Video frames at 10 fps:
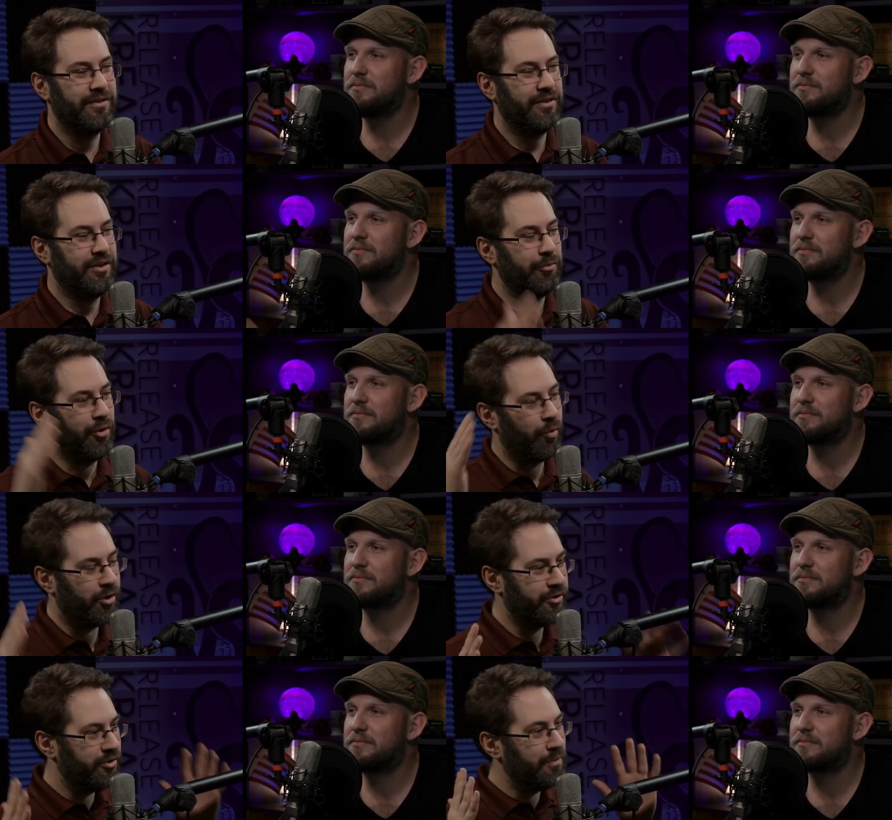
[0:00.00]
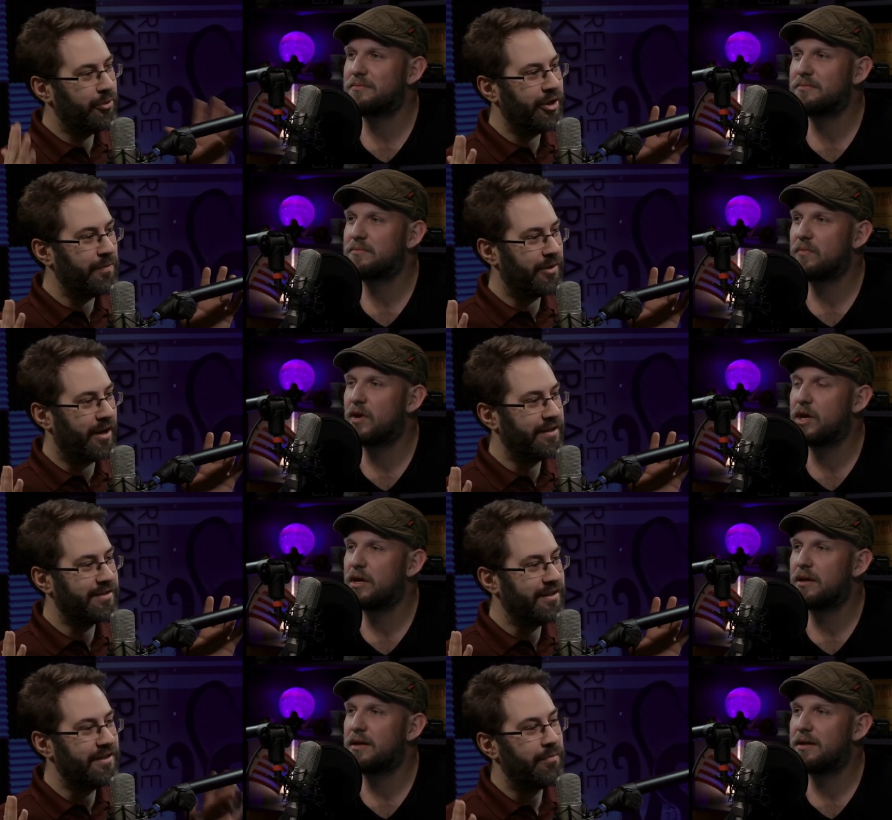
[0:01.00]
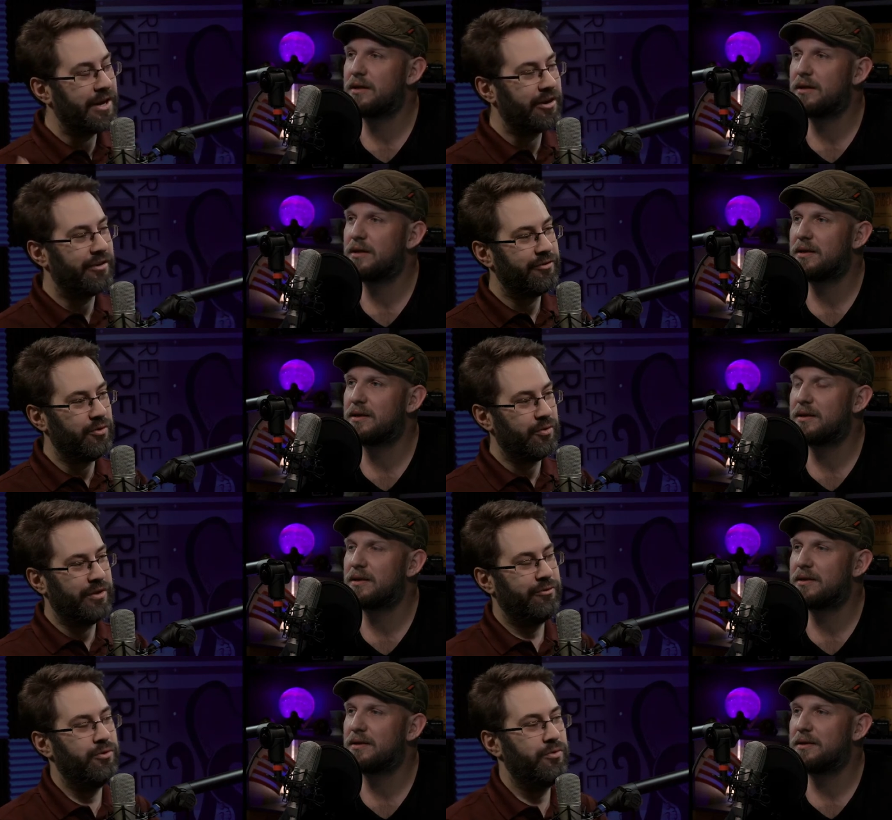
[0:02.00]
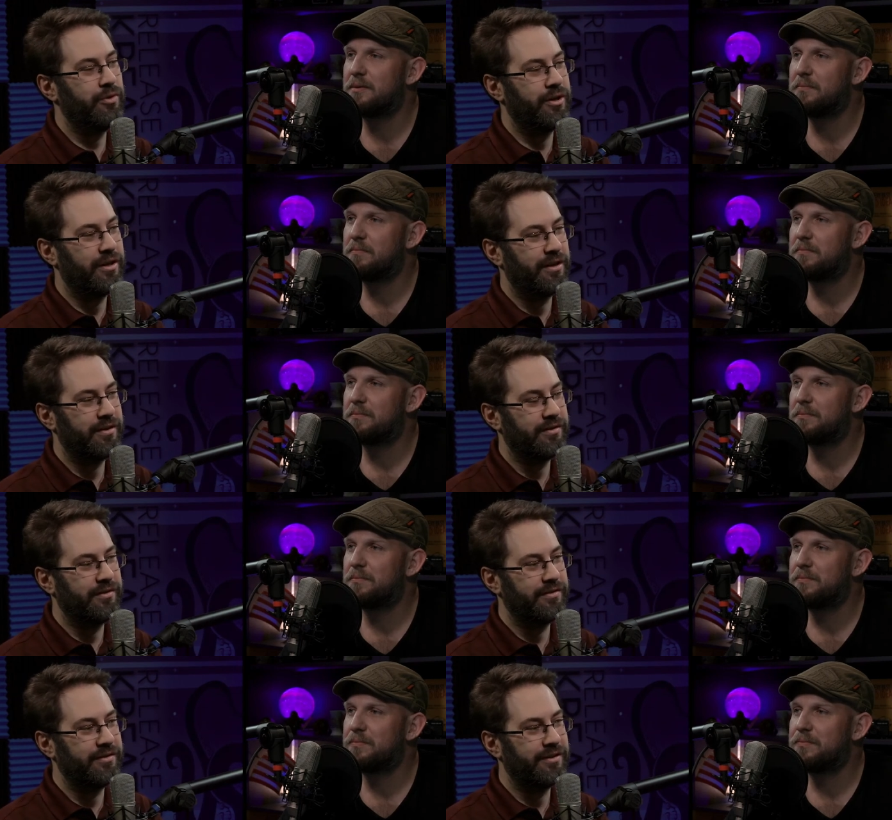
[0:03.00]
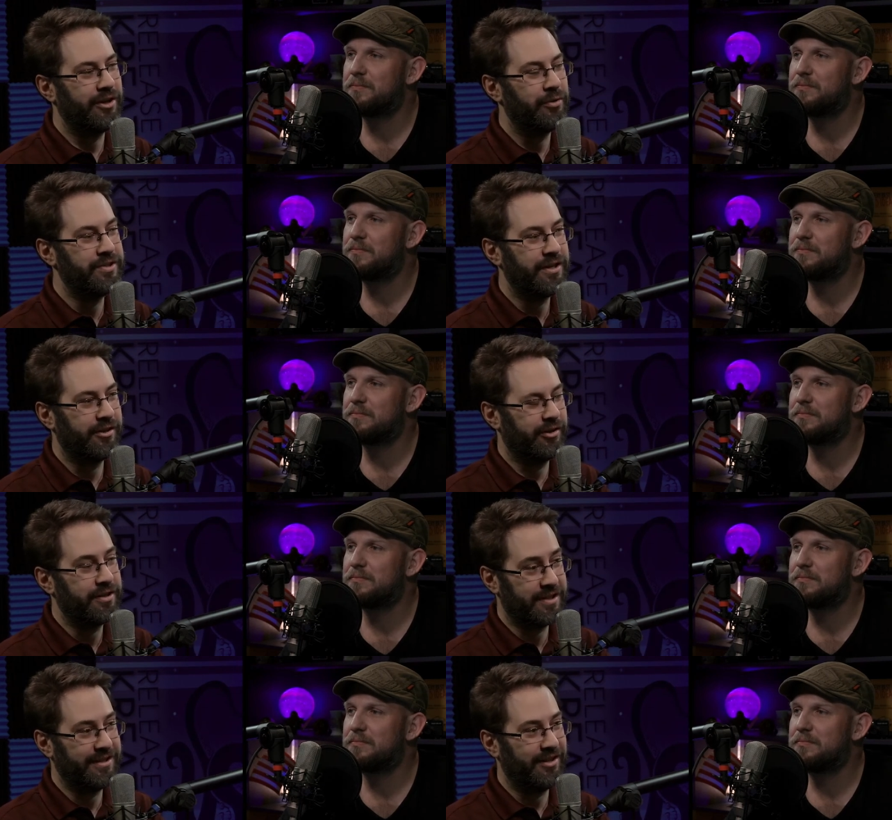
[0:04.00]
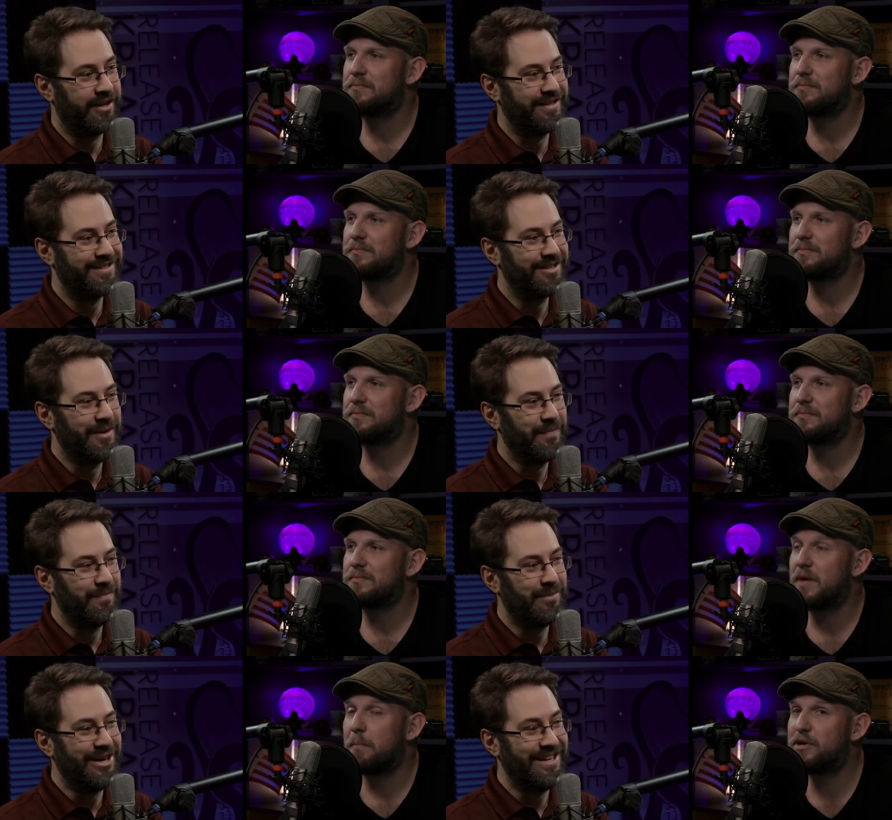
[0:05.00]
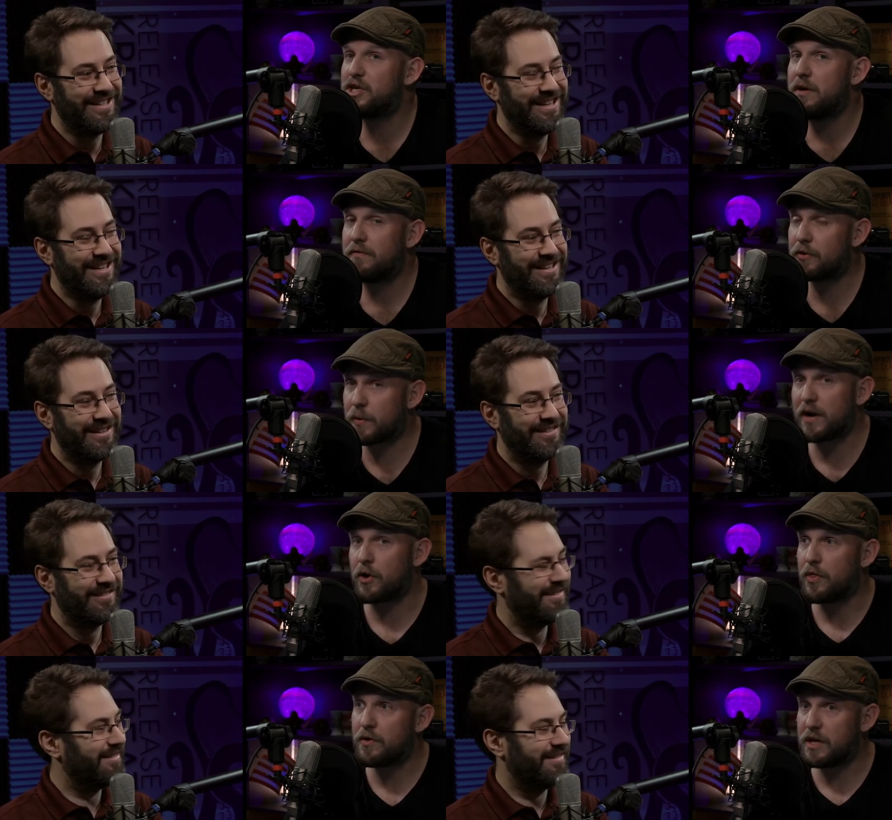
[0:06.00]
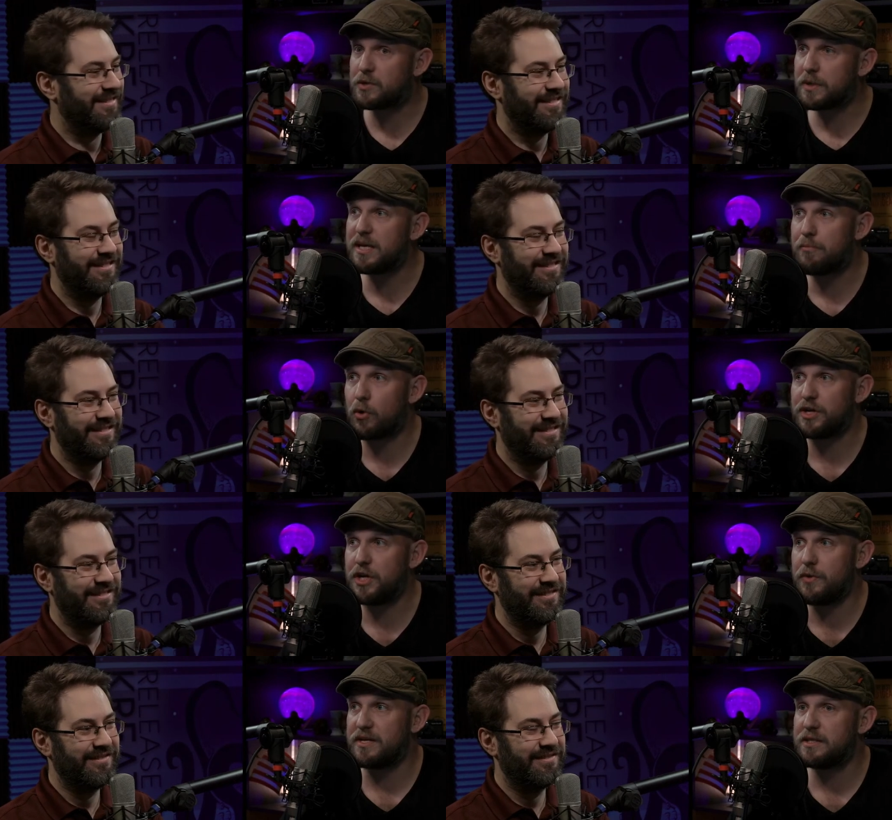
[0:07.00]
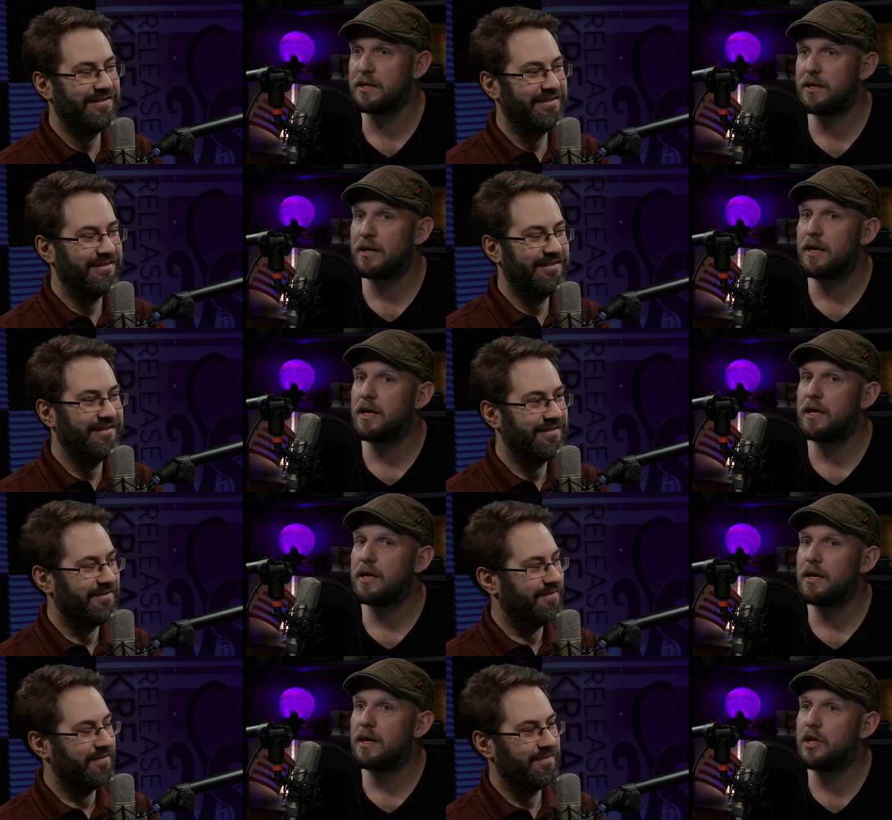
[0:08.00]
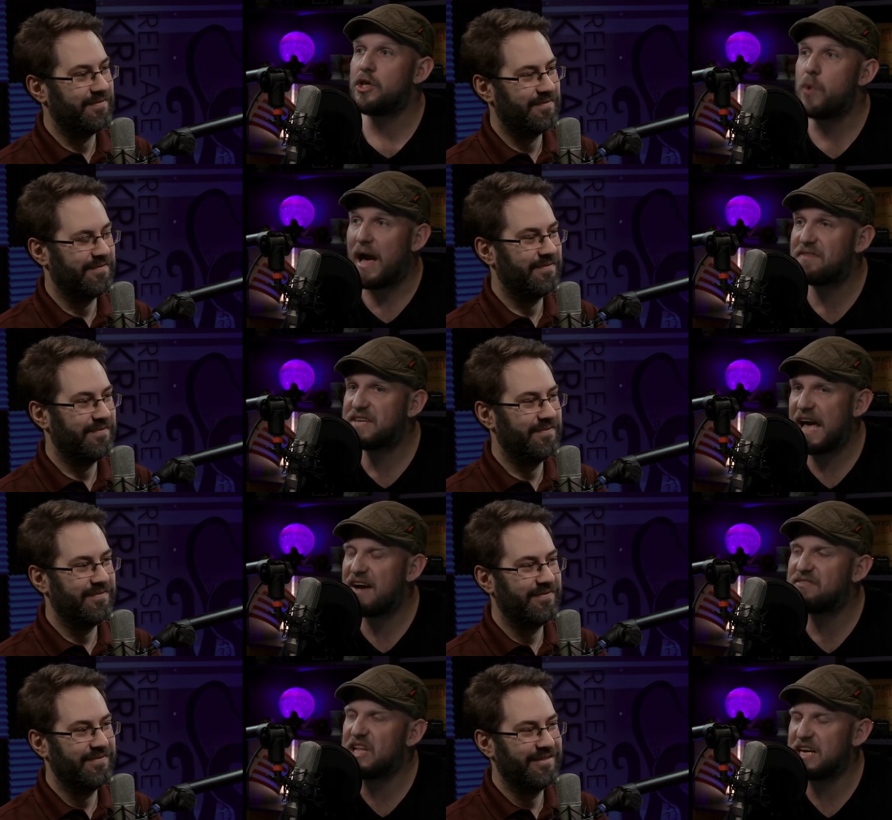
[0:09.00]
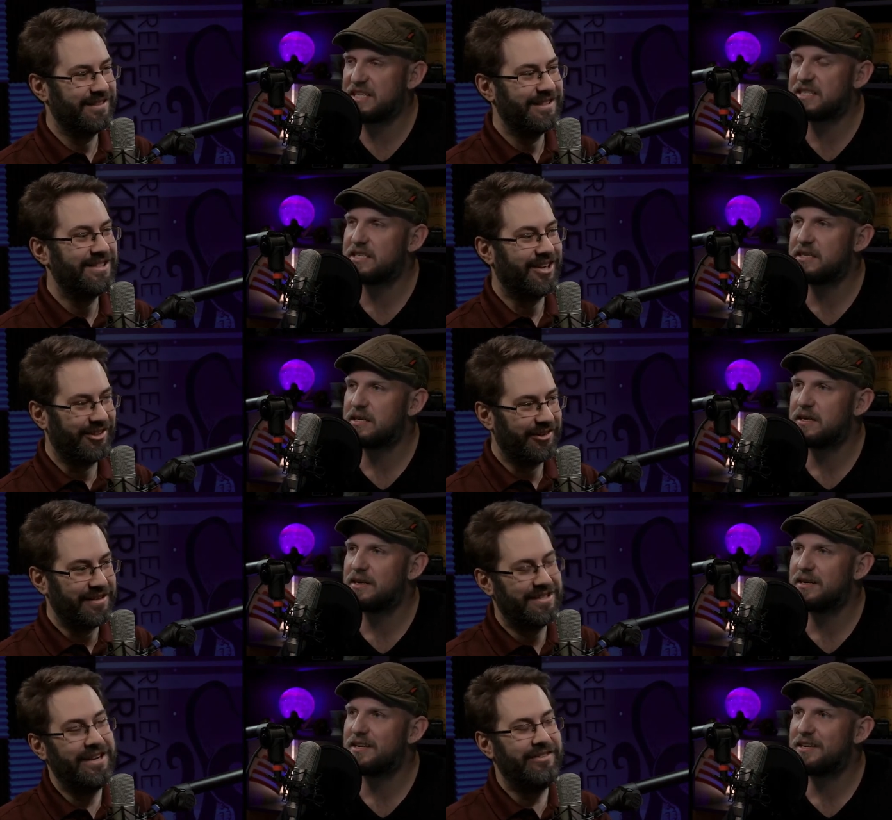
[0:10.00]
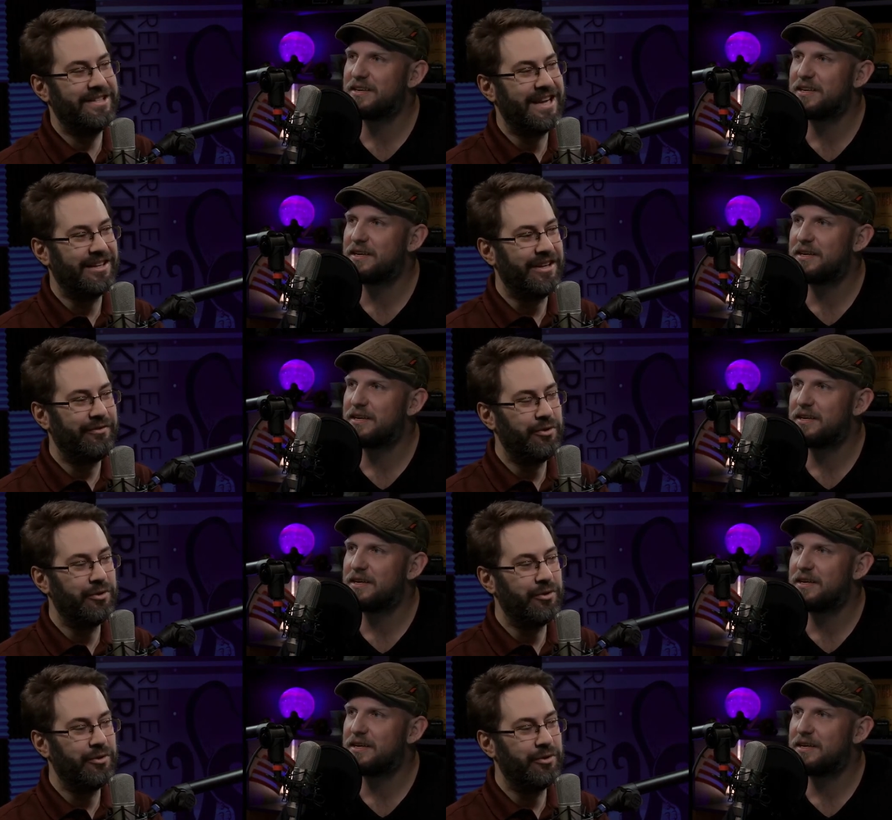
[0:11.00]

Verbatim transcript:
Speaker 1: the more walls you can put up, honestly, the better. If you if you uh they always say color outside the lines,
Speaker 2: but Which, for the record, it's really important to know this.
Speaker 1: You have to have lines to color outside of. Exactly. If